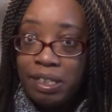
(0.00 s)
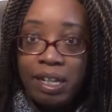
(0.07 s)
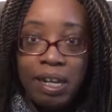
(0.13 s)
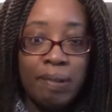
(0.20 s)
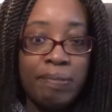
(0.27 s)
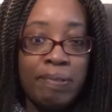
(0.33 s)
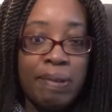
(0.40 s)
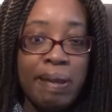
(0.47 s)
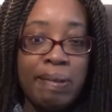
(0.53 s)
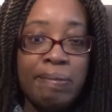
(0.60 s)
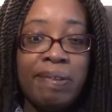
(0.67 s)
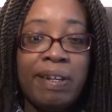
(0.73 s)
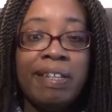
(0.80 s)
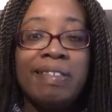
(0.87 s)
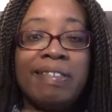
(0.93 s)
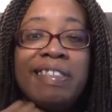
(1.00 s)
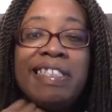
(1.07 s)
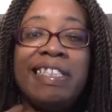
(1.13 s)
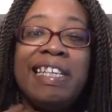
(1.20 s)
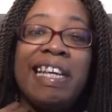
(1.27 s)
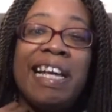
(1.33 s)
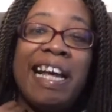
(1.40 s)
I'm remembering.
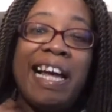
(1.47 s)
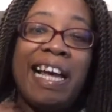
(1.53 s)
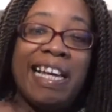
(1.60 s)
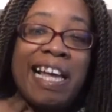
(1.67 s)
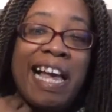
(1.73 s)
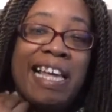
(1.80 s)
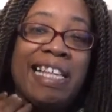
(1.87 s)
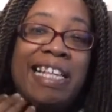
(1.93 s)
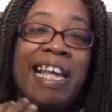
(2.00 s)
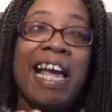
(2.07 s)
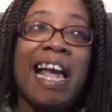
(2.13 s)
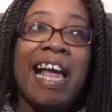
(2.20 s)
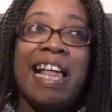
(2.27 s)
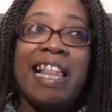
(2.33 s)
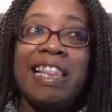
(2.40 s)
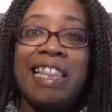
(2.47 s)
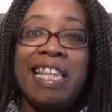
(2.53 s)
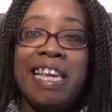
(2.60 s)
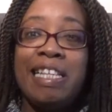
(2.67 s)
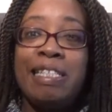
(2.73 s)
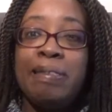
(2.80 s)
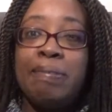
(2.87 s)
Okay.
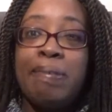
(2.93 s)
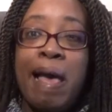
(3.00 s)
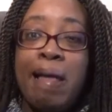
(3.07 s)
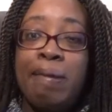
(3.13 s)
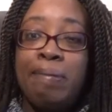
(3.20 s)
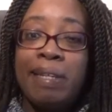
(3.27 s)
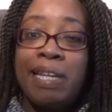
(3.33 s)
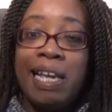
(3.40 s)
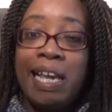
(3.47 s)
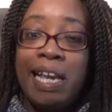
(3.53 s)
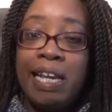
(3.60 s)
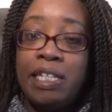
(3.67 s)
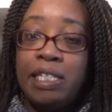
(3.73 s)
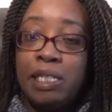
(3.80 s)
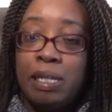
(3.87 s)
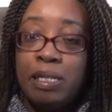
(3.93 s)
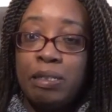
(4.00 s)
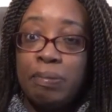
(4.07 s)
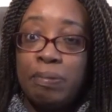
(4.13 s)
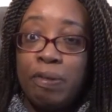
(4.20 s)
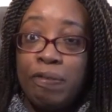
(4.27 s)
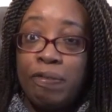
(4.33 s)
This stamp is
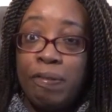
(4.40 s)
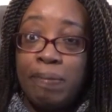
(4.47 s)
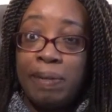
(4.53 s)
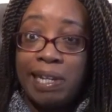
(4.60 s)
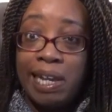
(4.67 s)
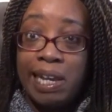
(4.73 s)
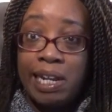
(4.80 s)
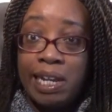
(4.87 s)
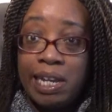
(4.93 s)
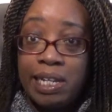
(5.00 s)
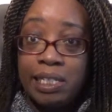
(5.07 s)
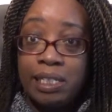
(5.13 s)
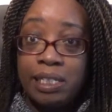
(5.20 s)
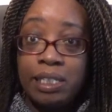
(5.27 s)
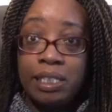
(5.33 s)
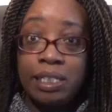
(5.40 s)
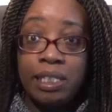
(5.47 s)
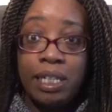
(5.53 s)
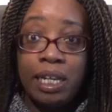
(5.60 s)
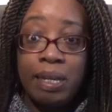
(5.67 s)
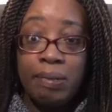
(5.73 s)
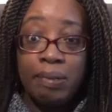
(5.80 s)
suitable for beginners,
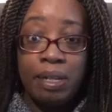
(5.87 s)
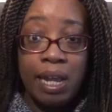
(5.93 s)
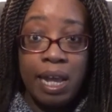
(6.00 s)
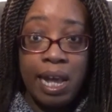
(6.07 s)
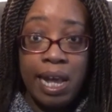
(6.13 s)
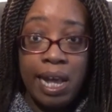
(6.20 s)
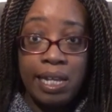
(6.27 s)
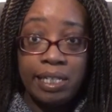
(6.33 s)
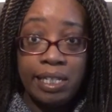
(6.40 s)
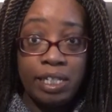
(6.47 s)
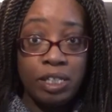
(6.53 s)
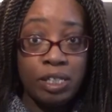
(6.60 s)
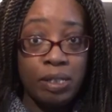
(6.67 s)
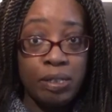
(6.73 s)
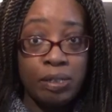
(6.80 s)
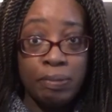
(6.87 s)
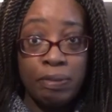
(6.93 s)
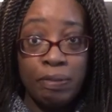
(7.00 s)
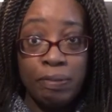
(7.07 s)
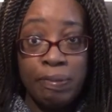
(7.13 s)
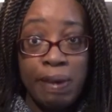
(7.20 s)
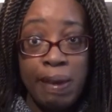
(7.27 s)
and it's
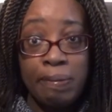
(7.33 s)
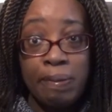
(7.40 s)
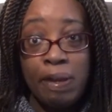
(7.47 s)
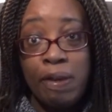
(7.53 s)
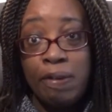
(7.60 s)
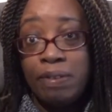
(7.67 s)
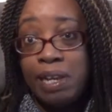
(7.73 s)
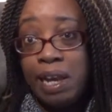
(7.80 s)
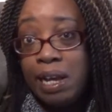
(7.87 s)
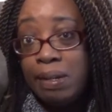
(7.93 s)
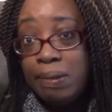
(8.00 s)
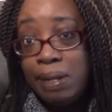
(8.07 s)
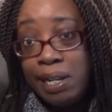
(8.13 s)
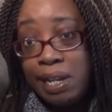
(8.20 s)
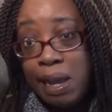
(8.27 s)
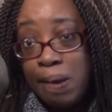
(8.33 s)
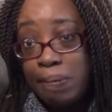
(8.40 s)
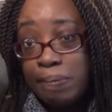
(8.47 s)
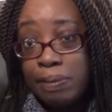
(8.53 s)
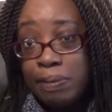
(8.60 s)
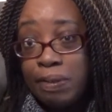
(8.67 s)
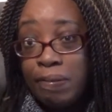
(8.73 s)
suitable for people who've done mini
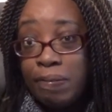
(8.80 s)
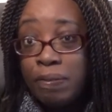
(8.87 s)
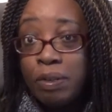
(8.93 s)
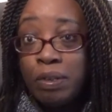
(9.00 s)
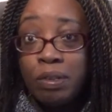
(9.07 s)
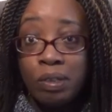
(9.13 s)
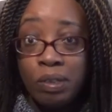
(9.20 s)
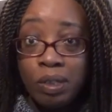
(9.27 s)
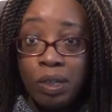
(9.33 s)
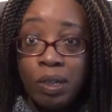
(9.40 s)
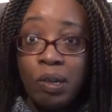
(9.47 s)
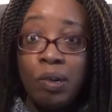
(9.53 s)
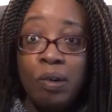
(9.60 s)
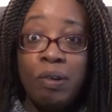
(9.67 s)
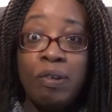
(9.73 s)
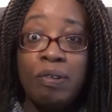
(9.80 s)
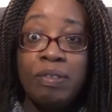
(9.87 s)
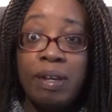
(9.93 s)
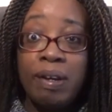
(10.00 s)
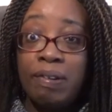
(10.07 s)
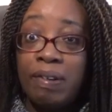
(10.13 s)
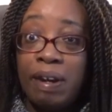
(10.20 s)
albums before or who've
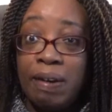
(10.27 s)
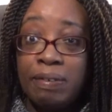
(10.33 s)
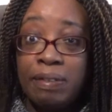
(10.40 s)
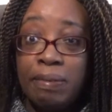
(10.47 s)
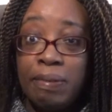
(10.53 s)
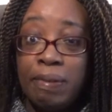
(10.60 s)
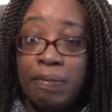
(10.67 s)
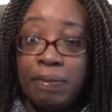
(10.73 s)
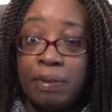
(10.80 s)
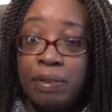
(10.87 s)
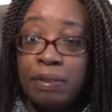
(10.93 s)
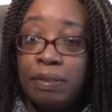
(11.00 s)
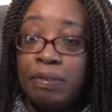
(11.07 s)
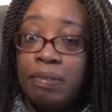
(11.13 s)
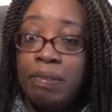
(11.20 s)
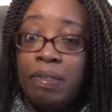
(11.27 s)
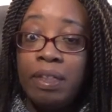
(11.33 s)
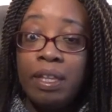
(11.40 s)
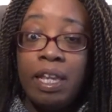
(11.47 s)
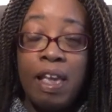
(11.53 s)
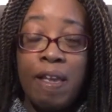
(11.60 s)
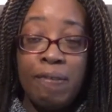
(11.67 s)
done crafting before.
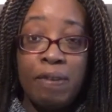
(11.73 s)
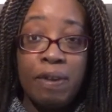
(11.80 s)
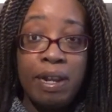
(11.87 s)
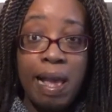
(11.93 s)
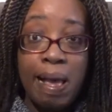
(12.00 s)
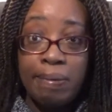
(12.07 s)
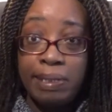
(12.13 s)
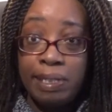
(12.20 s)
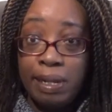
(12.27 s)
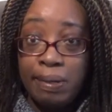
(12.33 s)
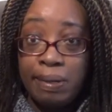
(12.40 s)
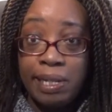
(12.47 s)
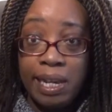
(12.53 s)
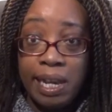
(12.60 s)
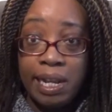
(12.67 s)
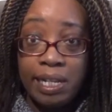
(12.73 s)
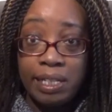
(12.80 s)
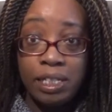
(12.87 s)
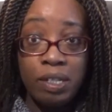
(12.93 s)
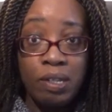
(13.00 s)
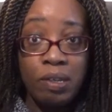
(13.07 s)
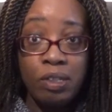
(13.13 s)
If you're an absolute beginner,
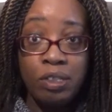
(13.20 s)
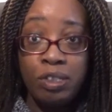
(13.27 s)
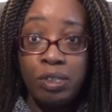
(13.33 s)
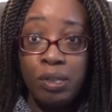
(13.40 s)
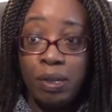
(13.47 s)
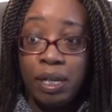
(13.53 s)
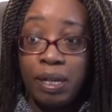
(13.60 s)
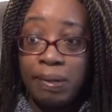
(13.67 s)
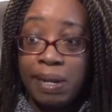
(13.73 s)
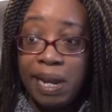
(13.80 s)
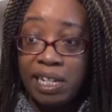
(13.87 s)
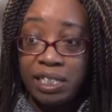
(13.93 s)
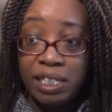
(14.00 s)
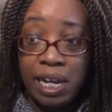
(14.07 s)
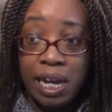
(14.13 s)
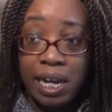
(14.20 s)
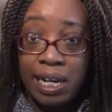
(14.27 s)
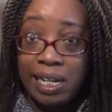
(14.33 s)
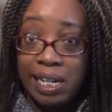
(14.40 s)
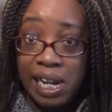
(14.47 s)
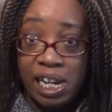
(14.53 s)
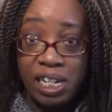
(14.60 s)
so long as you can measure
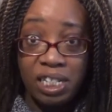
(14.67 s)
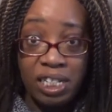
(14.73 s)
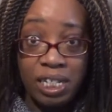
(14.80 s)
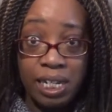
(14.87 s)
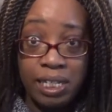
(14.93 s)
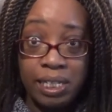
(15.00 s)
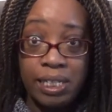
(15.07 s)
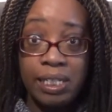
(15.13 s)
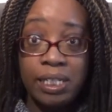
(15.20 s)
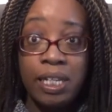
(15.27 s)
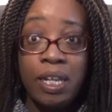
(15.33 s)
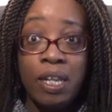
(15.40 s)
in inches,